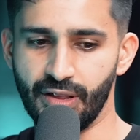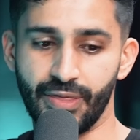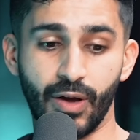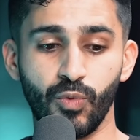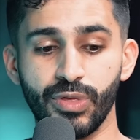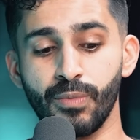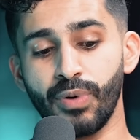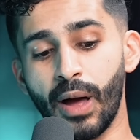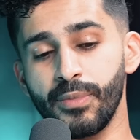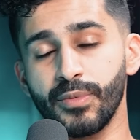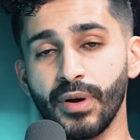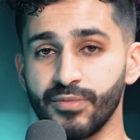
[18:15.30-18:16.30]
Then when the
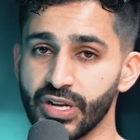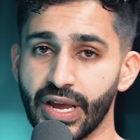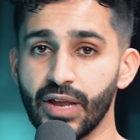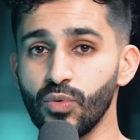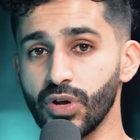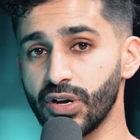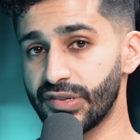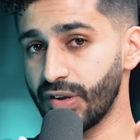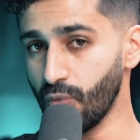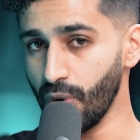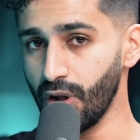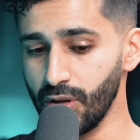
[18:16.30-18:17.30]
problem comes again, because
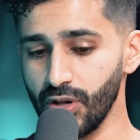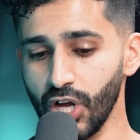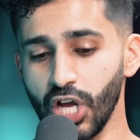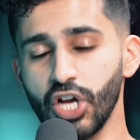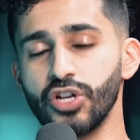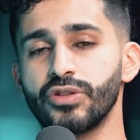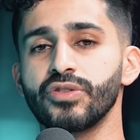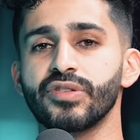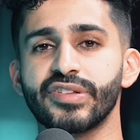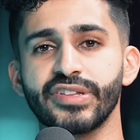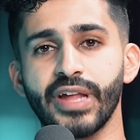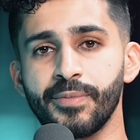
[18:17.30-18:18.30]
it will, do the
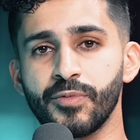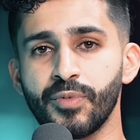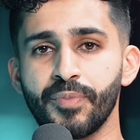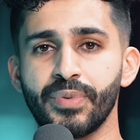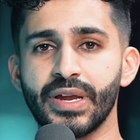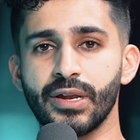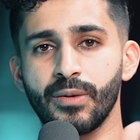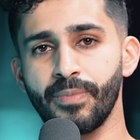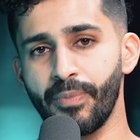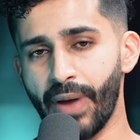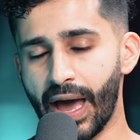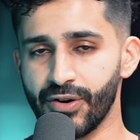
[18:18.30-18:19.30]
same repeated
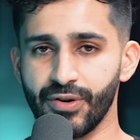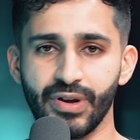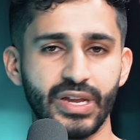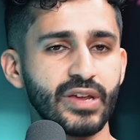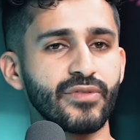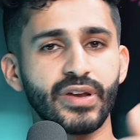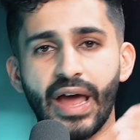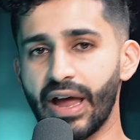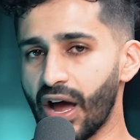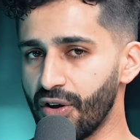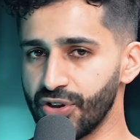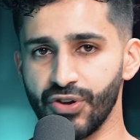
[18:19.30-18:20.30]
pattern, even
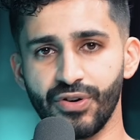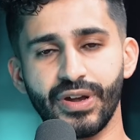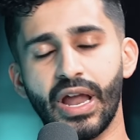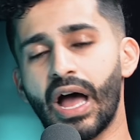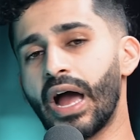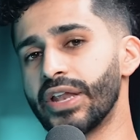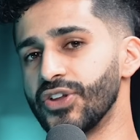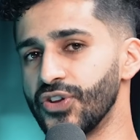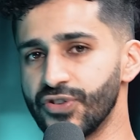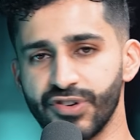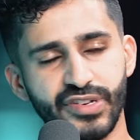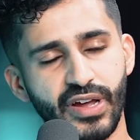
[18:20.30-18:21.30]
on year 9,
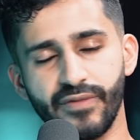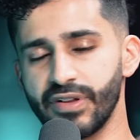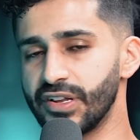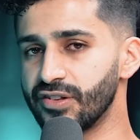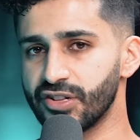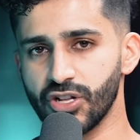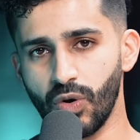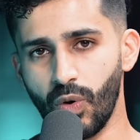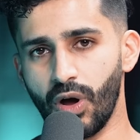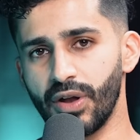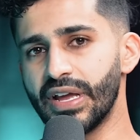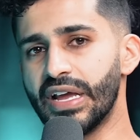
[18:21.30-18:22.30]
year 7, and so
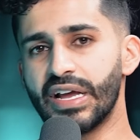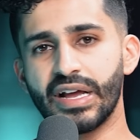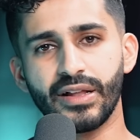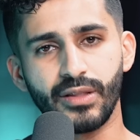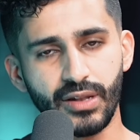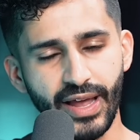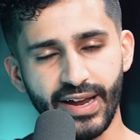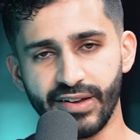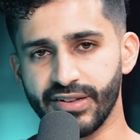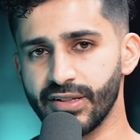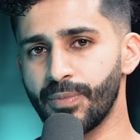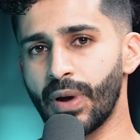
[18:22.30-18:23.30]
on. Like I
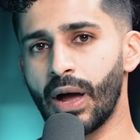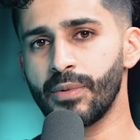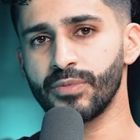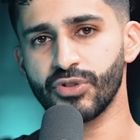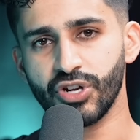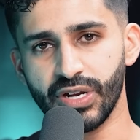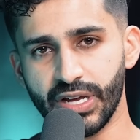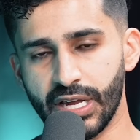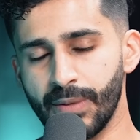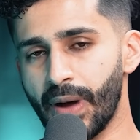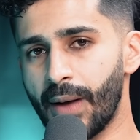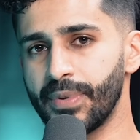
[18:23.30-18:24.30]
said, the problems are going to
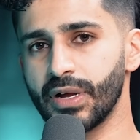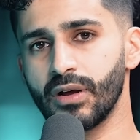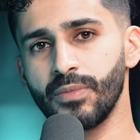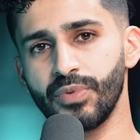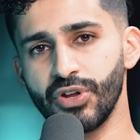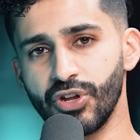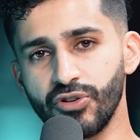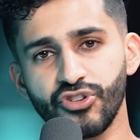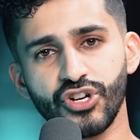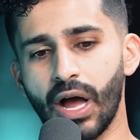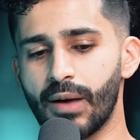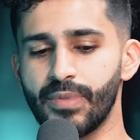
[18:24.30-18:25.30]
keep popping up, but your
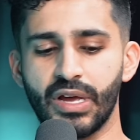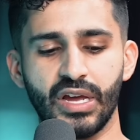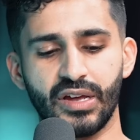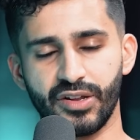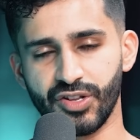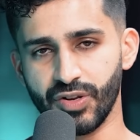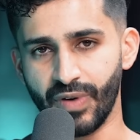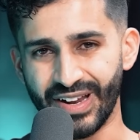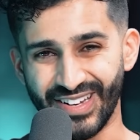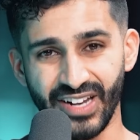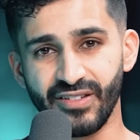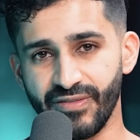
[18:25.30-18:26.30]
job is to
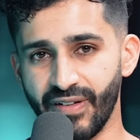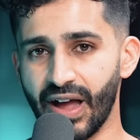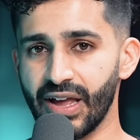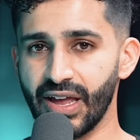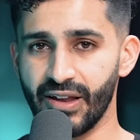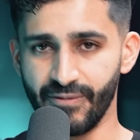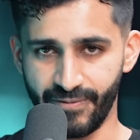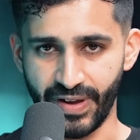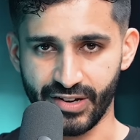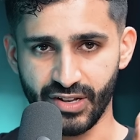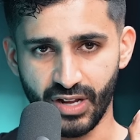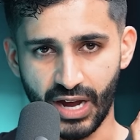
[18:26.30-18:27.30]
identify and
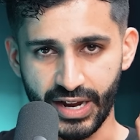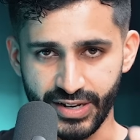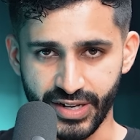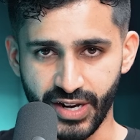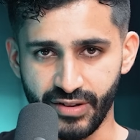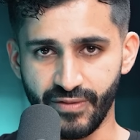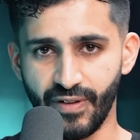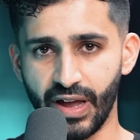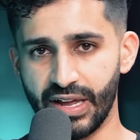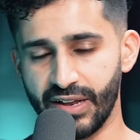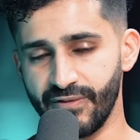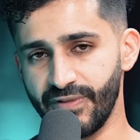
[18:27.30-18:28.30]
fix. Identify
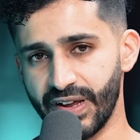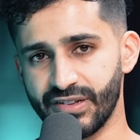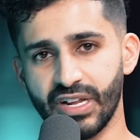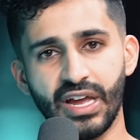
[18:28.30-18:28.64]
and fix.